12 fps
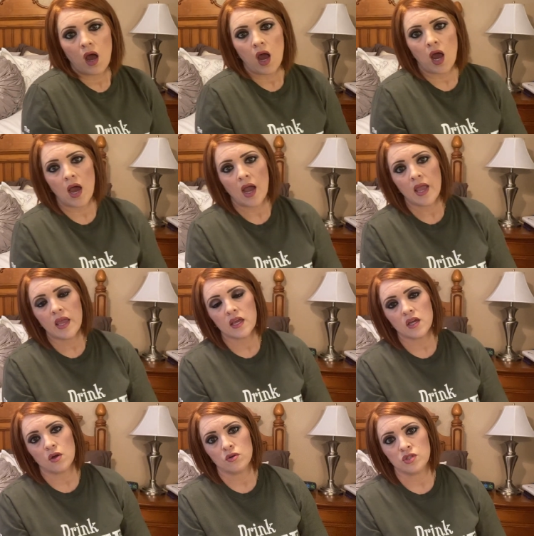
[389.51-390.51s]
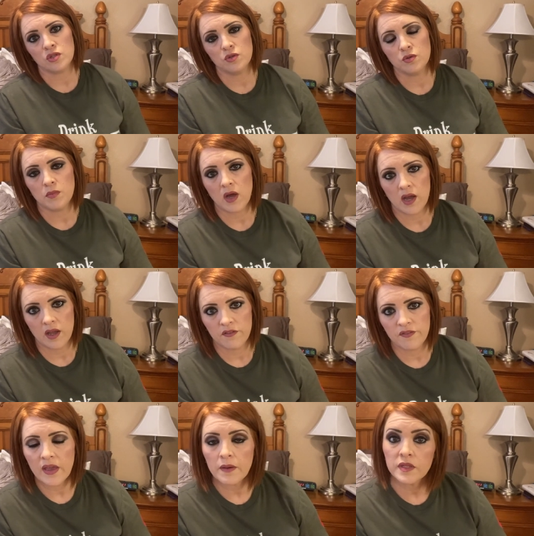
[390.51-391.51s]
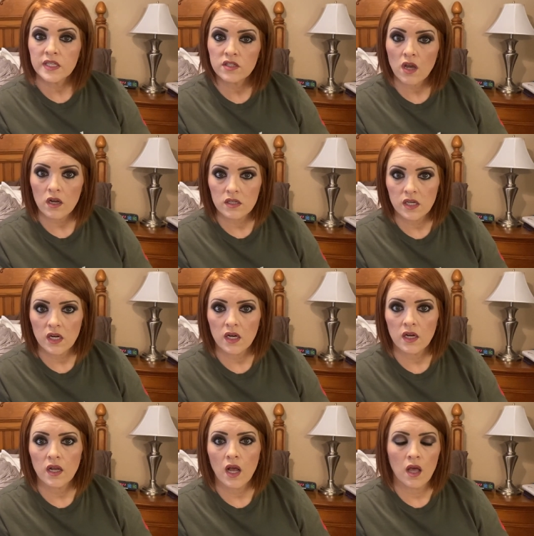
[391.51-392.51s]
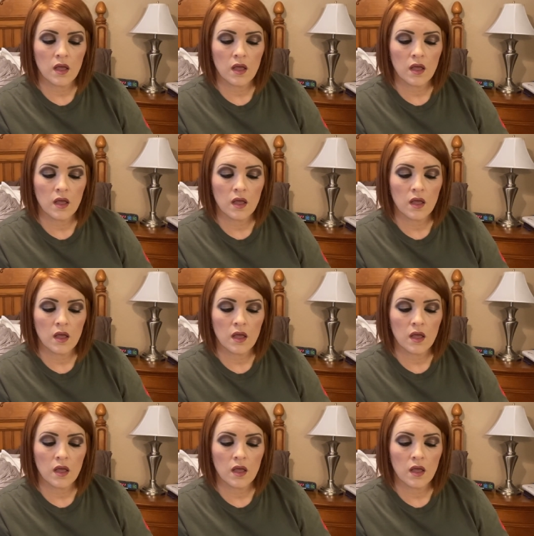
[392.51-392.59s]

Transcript: I go to my family doctor.